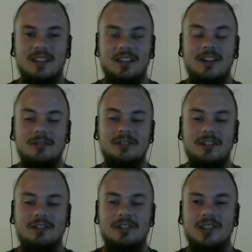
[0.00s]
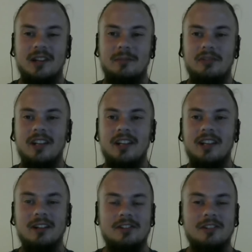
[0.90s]
you know, it was also just like pretty, and
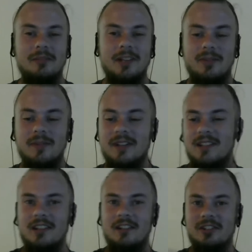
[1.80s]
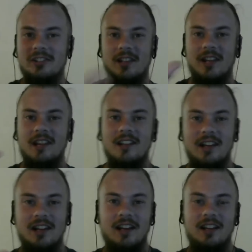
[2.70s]
there are so many points that you just like,
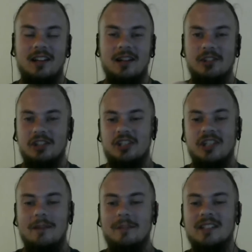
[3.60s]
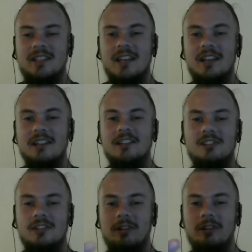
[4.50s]
that I would just stop and stand and
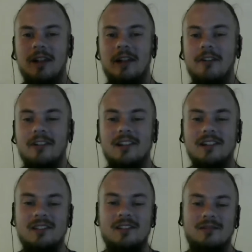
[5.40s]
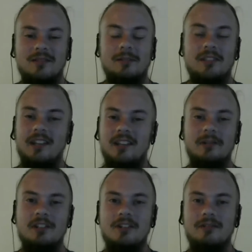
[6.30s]
just look around, because it was like, it
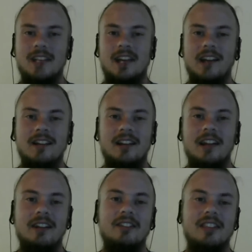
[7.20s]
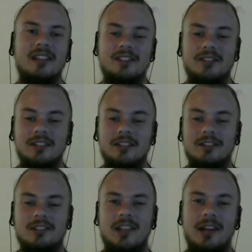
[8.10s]
was new tech and everything, so it
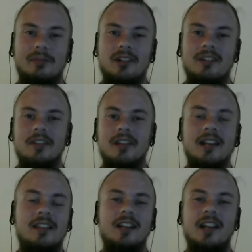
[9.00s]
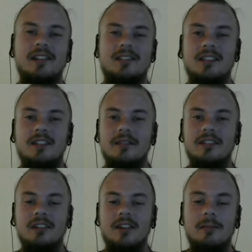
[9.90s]
looked a lot prettier than anything I had seen in a
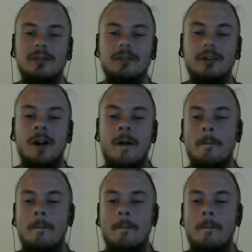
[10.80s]
video game before.